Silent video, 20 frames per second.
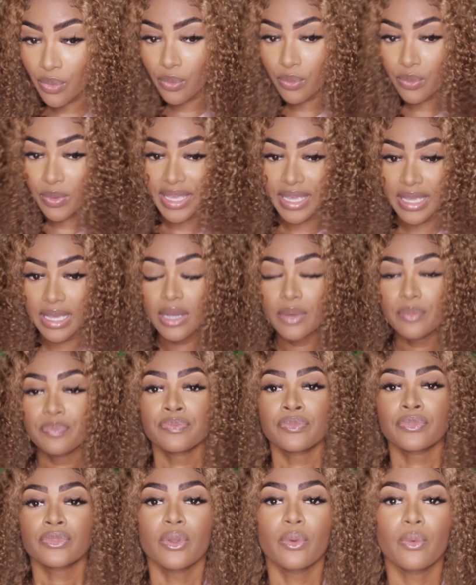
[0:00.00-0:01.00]
wig.
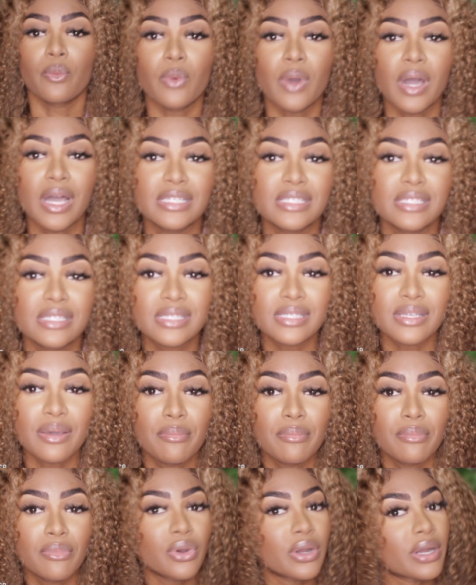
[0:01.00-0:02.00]
once
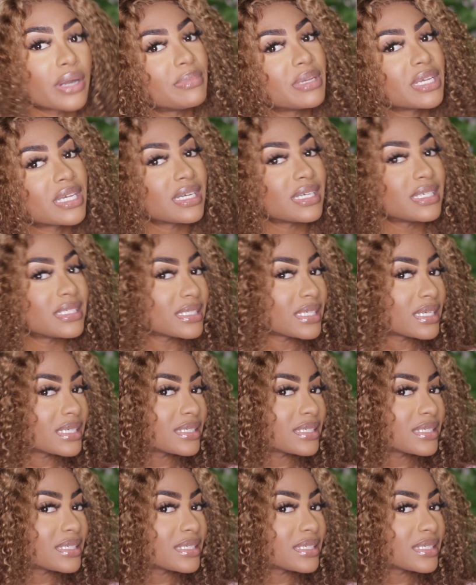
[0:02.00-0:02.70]
more because, you